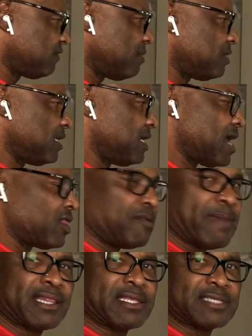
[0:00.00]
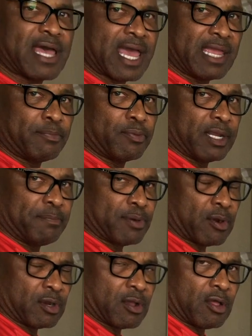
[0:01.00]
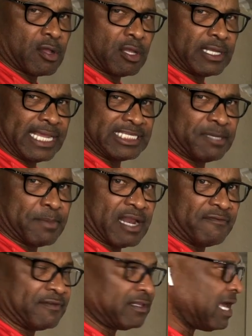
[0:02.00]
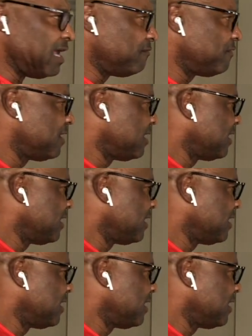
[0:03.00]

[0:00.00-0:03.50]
them together to make this hybrid protocol called HCG Body for Life